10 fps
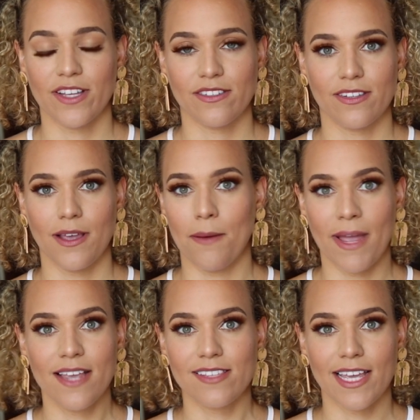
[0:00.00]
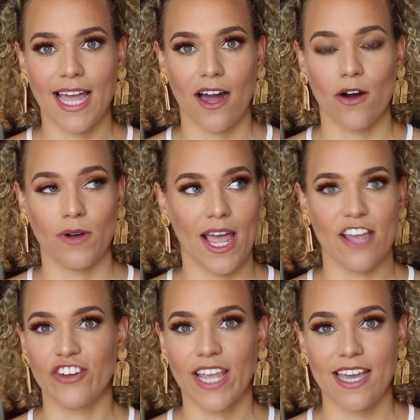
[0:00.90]
that's amazing how
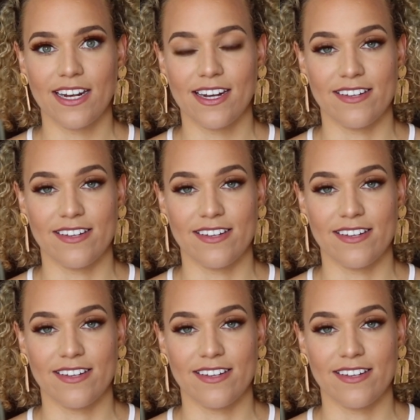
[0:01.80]
educated